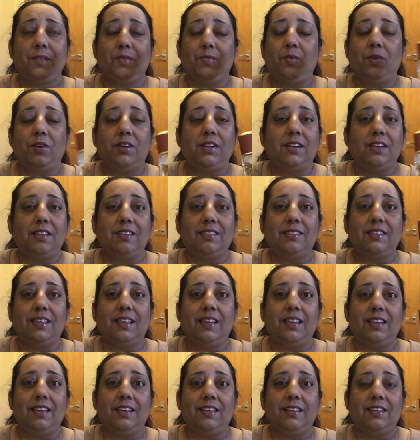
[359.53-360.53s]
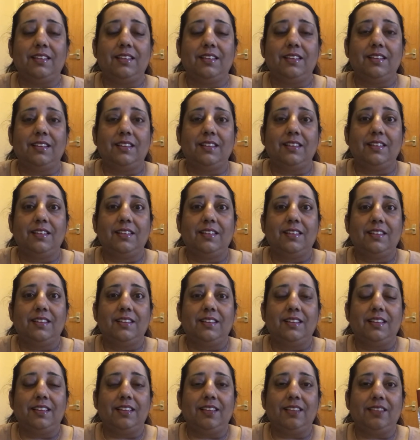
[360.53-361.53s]
what can I say?
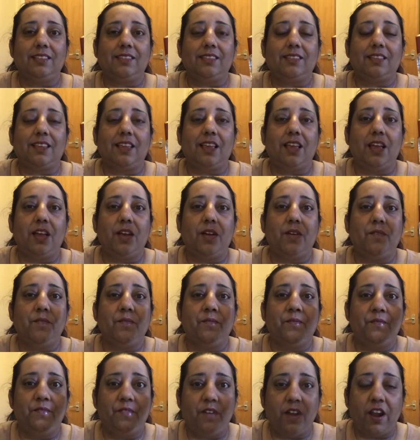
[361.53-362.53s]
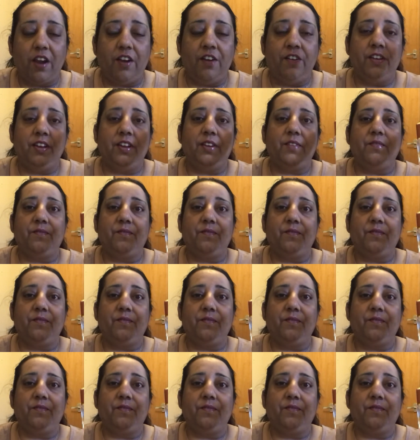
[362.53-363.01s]
It's very,